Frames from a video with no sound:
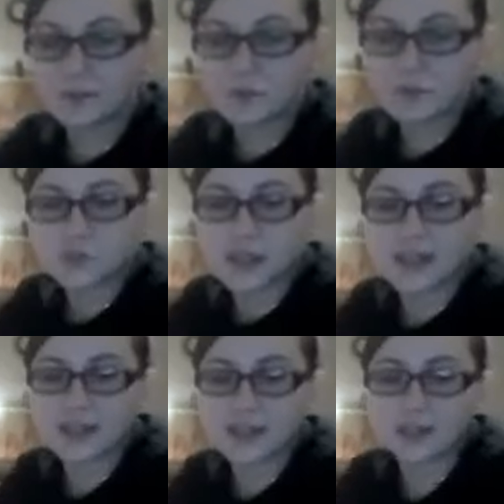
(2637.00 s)
trying to
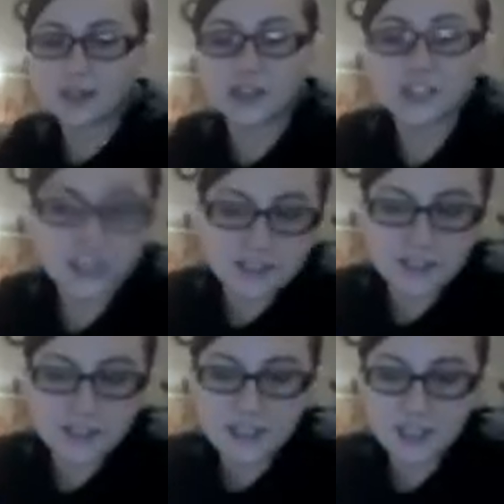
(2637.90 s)
get their chin to
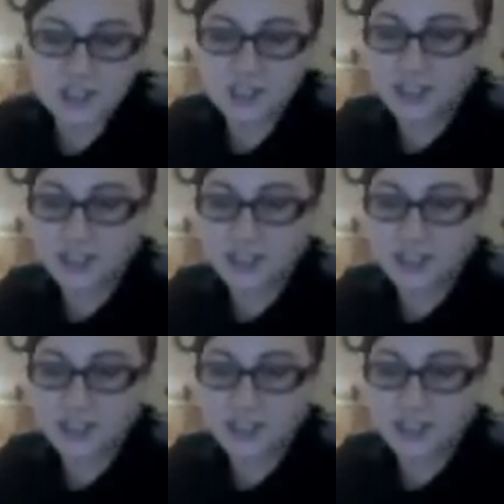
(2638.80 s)
touch the